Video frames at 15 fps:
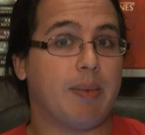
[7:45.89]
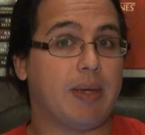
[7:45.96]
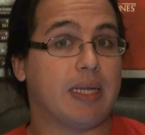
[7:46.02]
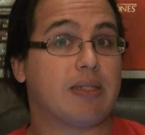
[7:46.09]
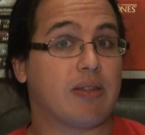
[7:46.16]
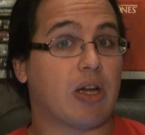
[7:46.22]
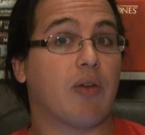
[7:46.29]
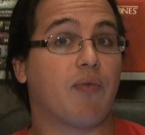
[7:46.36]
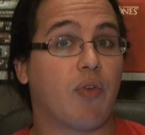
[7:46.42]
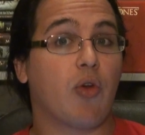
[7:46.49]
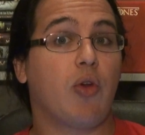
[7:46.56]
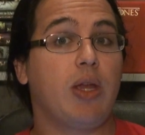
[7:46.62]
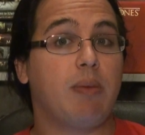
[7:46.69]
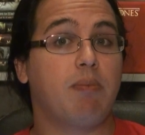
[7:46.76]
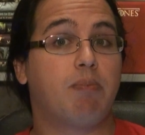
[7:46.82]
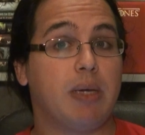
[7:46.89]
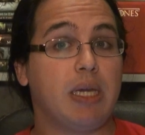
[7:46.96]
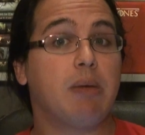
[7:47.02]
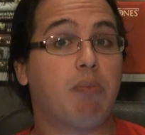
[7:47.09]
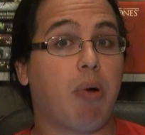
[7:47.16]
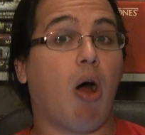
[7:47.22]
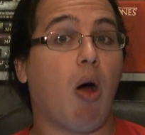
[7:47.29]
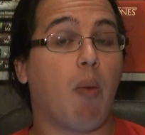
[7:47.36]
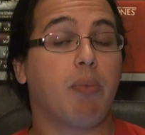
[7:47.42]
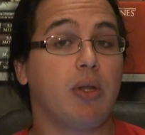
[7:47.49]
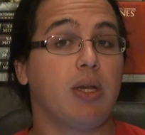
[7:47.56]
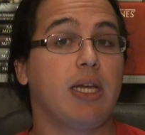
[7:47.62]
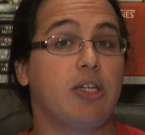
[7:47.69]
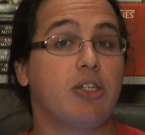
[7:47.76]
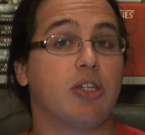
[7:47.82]
I mean, it's got a very big
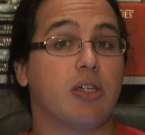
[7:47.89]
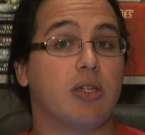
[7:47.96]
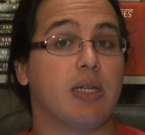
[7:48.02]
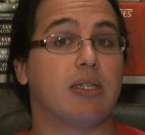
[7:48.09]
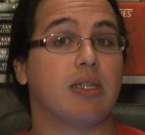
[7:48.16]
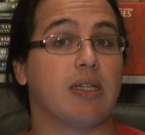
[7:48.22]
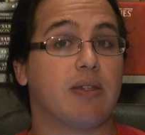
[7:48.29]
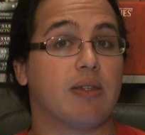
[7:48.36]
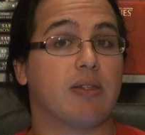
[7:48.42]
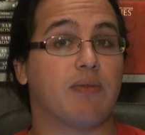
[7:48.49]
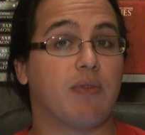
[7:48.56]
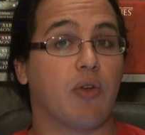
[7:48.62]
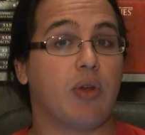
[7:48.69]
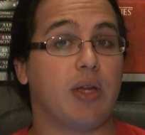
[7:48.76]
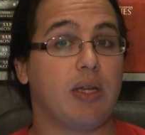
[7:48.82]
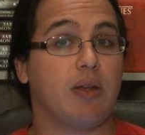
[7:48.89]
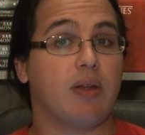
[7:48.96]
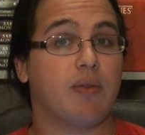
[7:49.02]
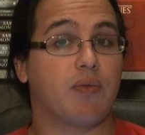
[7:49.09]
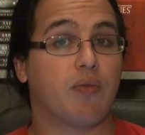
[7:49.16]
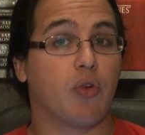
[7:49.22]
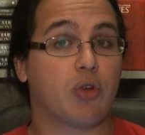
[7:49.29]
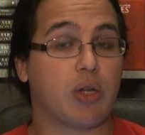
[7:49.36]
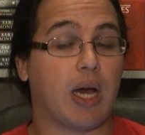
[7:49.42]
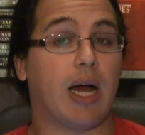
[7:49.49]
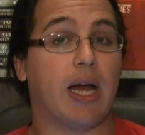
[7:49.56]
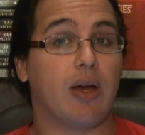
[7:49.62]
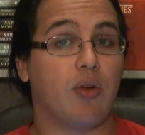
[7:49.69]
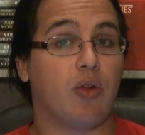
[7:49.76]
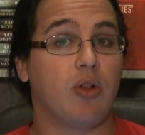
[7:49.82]
population. It's very
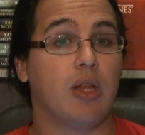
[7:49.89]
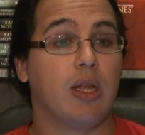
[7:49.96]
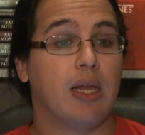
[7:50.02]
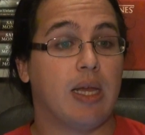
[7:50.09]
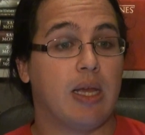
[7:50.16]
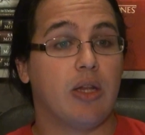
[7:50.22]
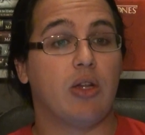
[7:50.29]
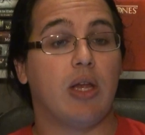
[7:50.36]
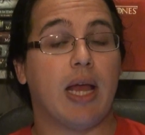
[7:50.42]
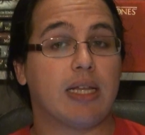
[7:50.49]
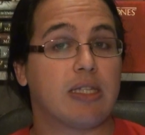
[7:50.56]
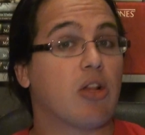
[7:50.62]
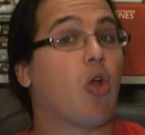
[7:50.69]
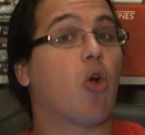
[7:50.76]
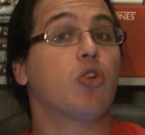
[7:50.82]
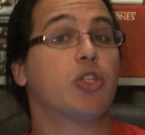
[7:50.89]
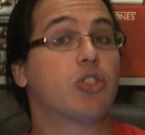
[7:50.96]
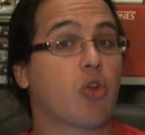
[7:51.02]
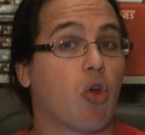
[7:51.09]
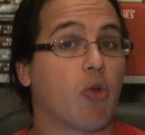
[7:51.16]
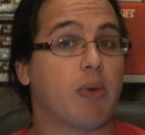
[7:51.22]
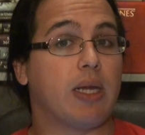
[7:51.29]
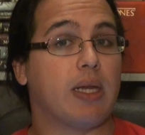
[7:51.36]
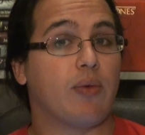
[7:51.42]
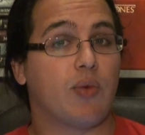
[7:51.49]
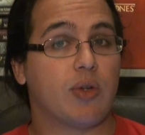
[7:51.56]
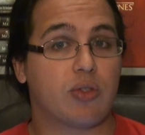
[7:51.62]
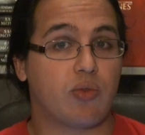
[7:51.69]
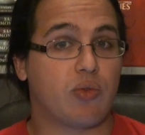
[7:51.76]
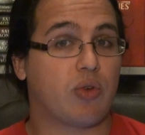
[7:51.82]
fertile. It has the largest army,
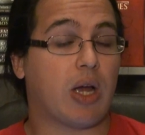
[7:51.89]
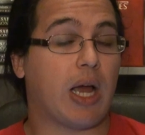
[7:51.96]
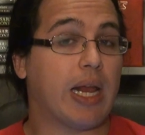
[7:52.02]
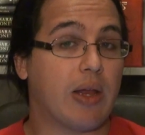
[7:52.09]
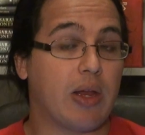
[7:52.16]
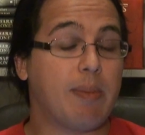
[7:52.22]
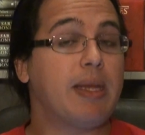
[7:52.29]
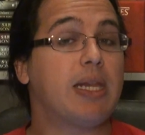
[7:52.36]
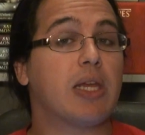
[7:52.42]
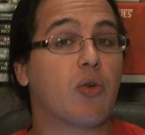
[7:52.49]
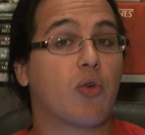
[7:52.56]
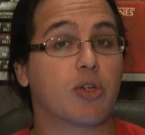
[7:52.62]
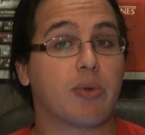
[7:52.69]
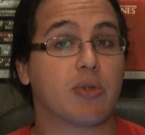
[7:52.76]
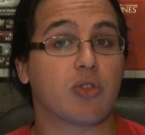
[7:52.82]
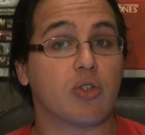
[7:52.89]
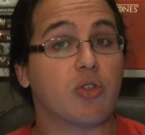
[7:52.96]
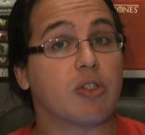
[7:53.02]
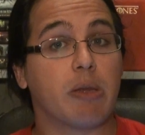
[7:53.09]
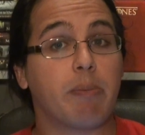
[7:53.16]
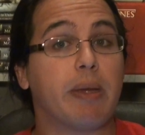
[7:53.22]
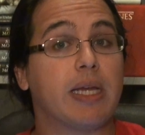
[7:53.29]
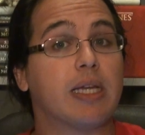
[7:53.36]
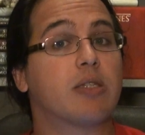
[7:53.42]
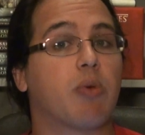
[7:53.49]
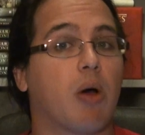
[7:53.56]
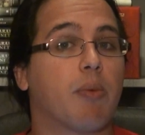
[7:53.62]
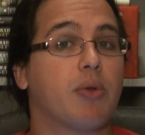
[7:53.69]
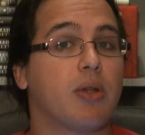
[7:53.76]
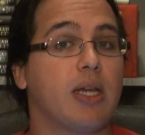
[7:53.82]
which kind of immediately corresponds to the biggest
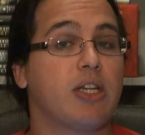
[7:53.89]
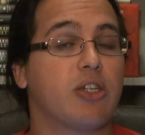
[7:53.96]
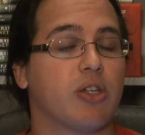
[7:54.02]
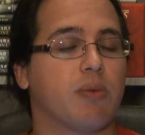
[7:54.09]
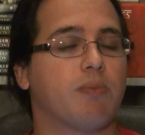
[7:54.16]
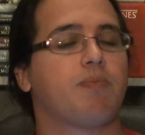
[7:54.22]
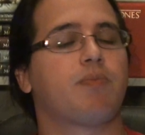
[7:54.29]
population.